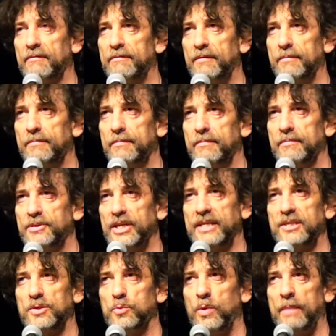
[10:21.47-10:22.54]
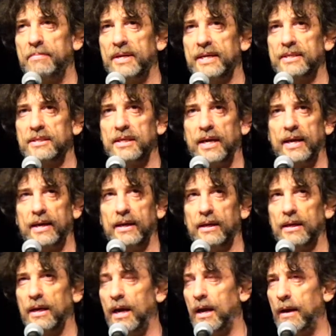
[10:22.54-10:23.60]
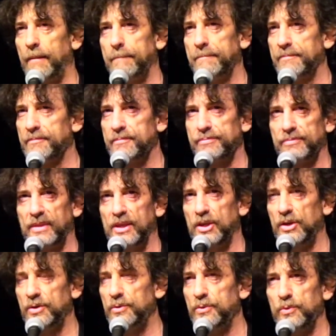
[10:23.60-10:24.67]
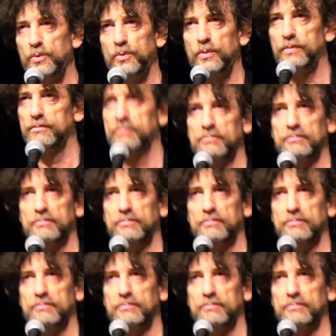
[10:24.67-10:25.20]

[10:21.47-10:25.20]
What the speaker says: from Jason Webley saying, you